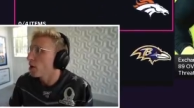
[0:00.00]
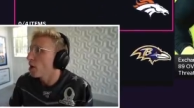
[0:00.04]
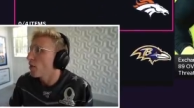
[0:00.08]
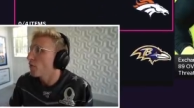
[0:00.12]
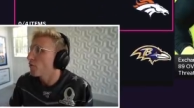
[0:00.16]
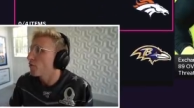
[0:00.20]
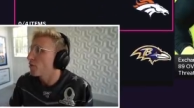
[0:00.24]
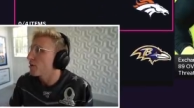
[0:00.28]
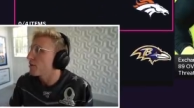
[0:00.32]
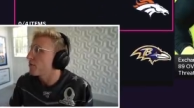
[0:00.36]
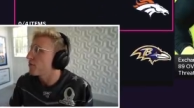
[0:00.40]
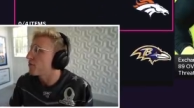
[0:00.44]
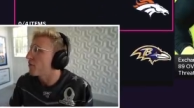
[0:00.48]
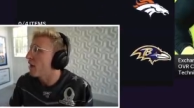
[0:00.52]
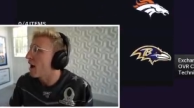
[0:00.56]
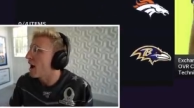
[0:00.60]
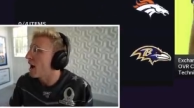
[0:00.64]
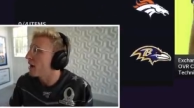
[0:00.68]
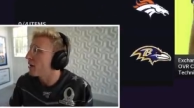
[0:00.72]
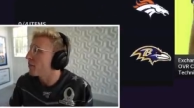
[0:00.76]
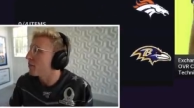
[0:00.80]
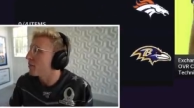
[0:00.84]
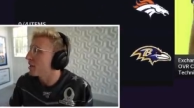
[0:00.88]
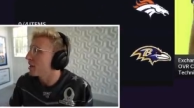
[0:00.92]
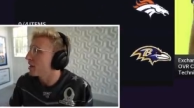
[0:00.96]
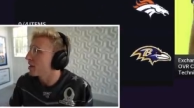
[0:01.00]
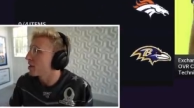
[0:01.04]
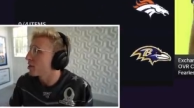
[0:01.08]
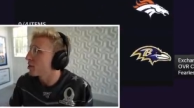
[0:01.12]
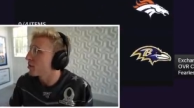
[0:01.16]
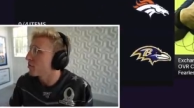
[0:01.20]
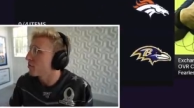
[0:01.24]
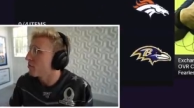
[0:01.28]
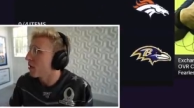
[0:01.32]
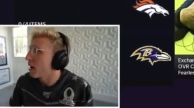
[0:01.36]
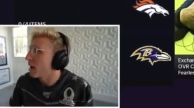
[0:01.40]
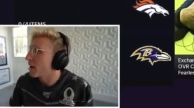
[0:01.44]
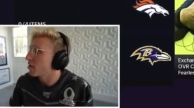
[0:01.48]
Humphrey, Von Miller,
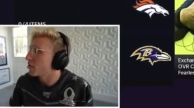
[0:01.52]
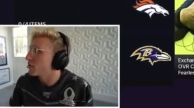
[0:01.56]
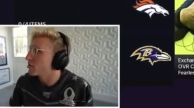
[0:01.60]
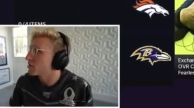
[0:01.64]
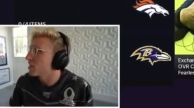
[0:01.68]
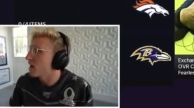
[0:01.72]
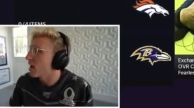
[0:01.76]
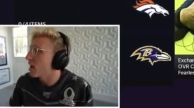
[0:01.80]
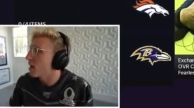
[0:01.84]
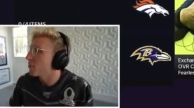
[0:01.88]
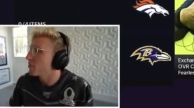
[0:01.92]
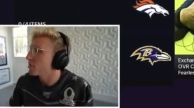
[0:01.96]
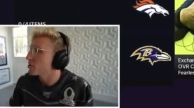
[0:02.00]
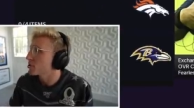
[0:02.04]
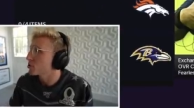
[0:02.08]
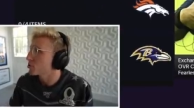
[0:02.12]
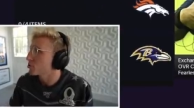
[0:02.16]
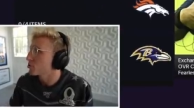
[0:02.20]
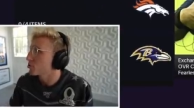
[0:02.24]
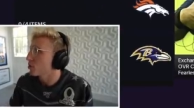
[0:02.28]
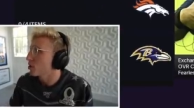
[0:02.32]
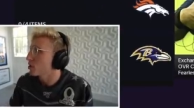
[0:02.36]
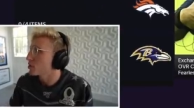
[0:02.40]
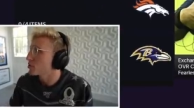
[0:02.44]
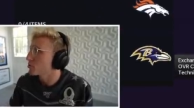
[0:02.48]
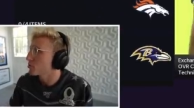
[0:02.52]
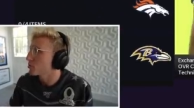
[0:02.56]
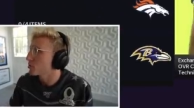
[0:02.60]
Michael Thomas, and Russ